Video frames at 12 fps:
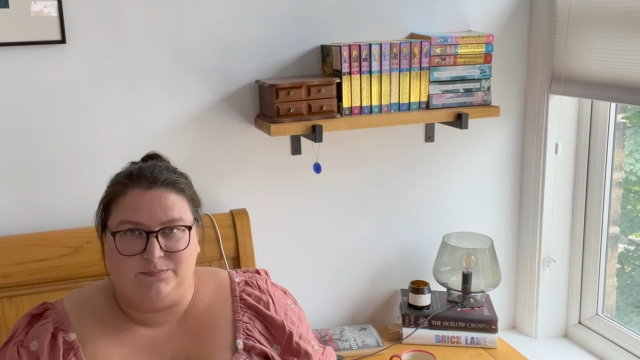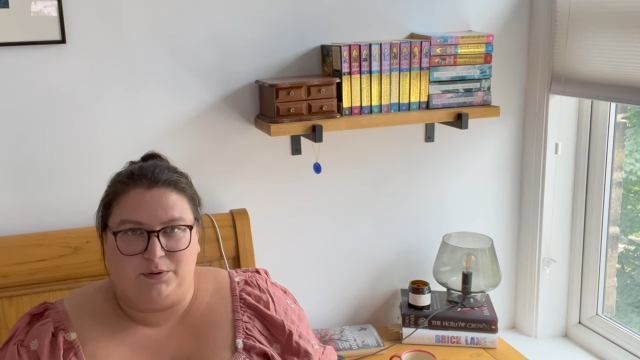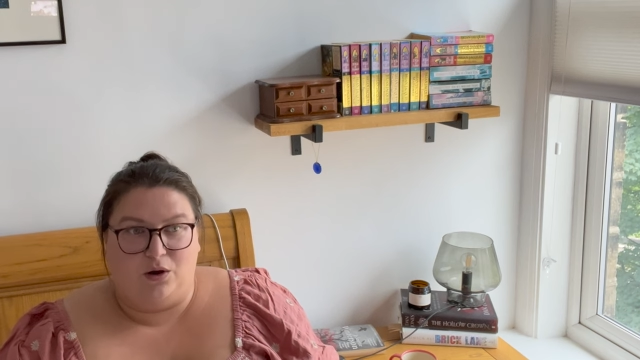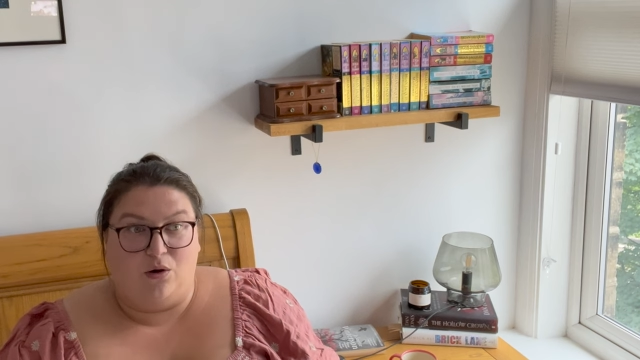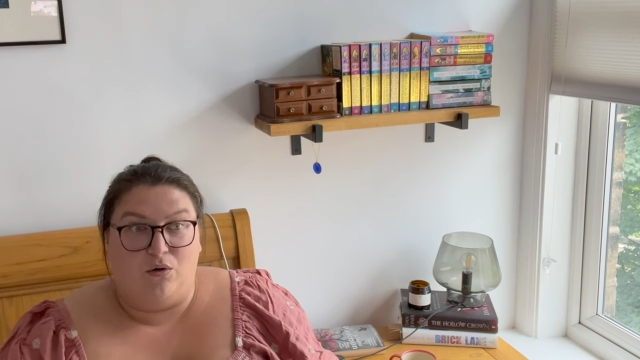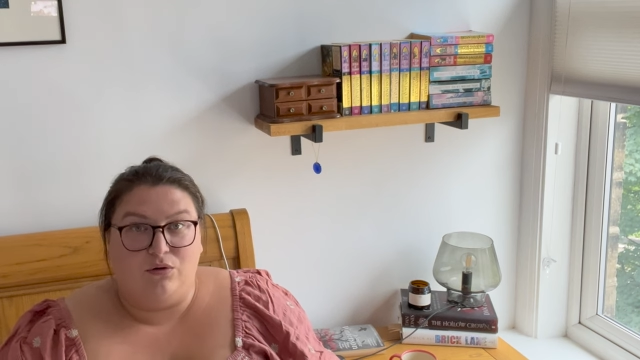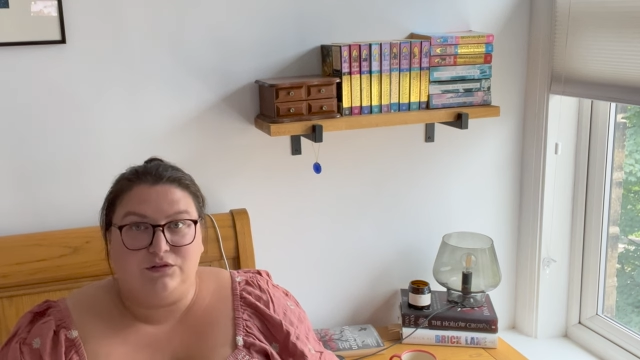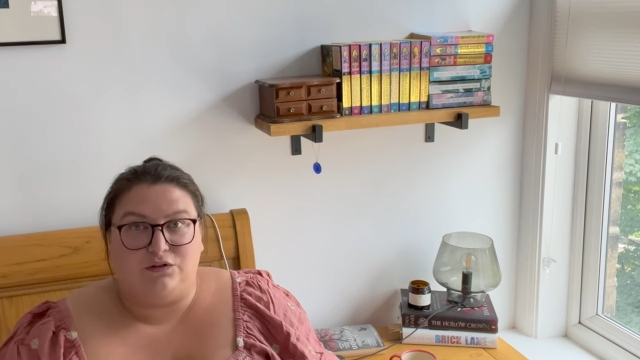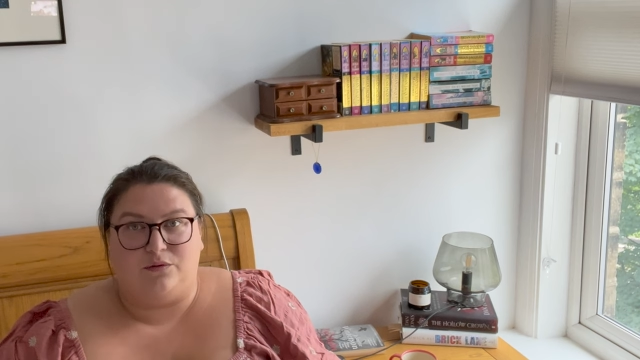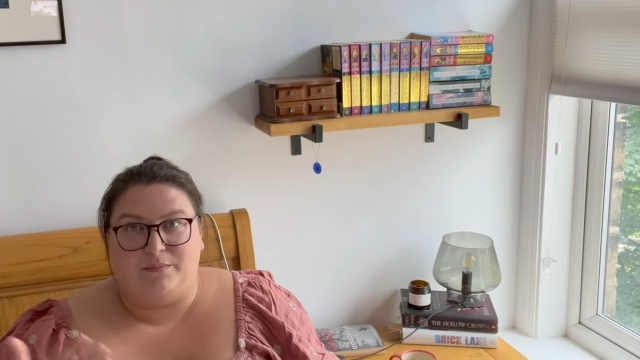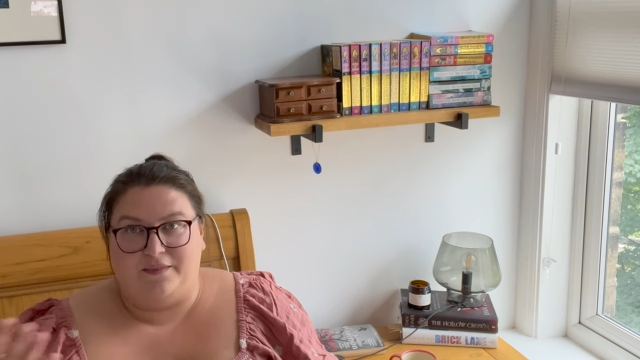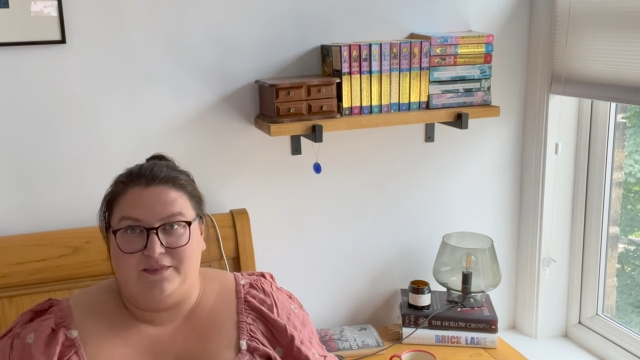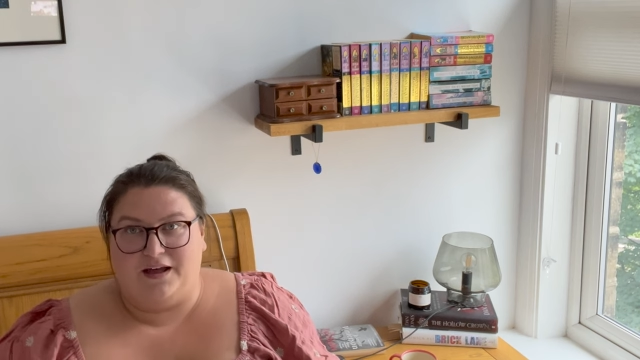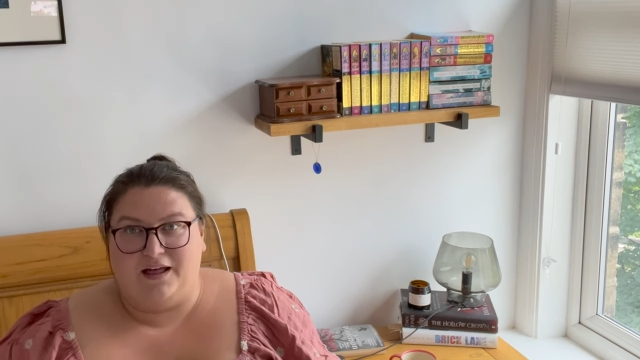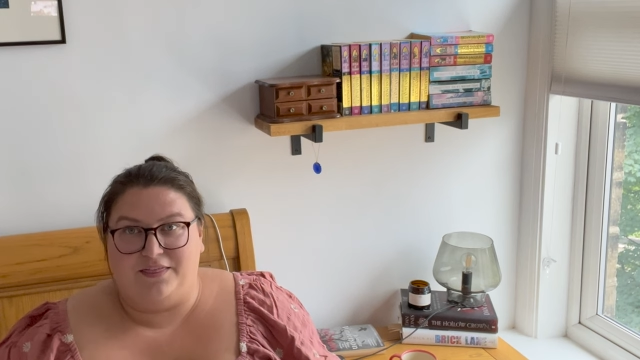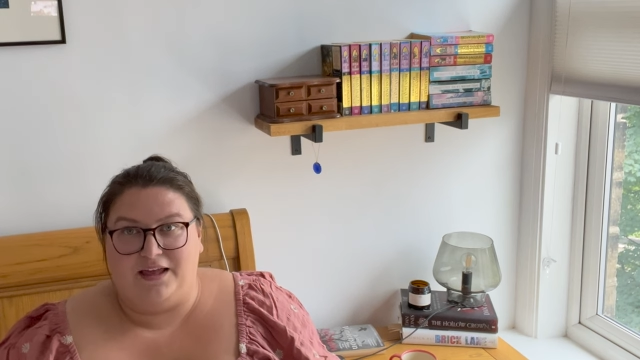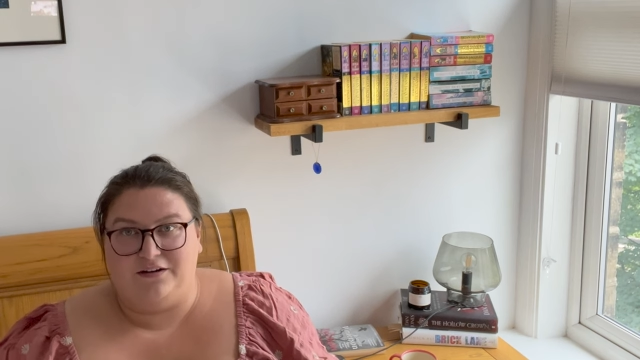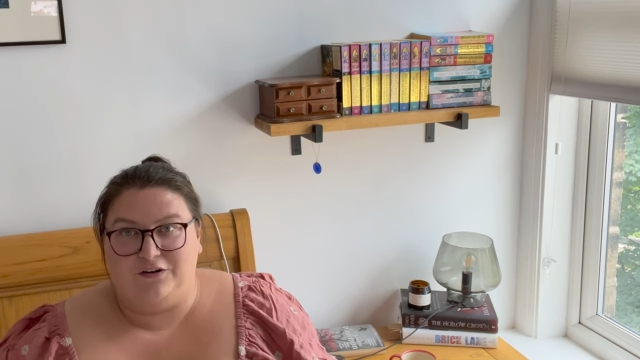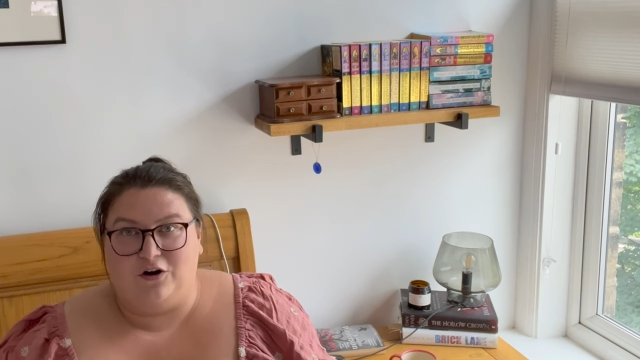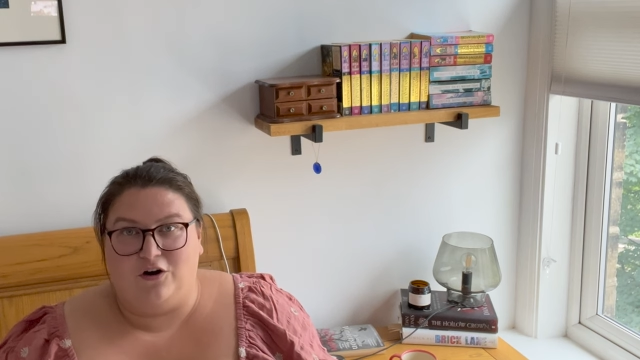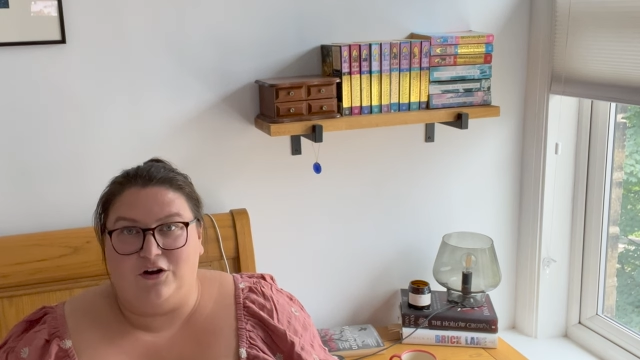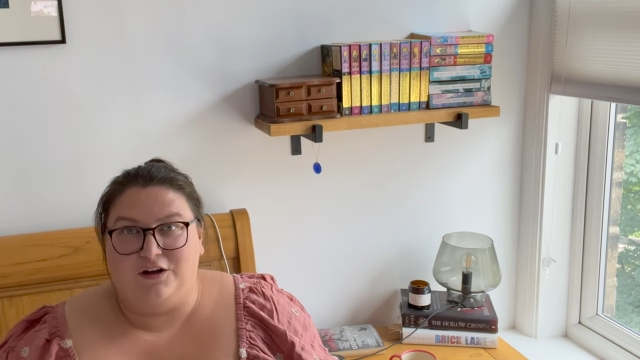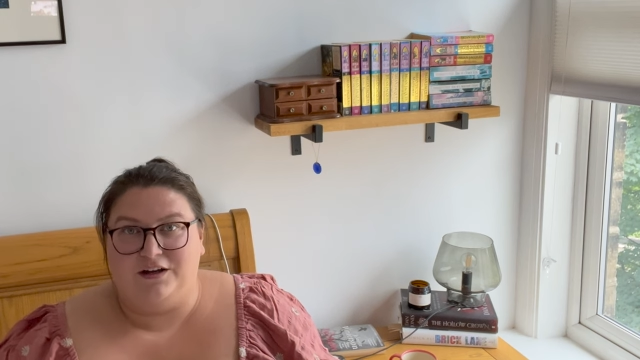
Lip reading: But it also meant that I then got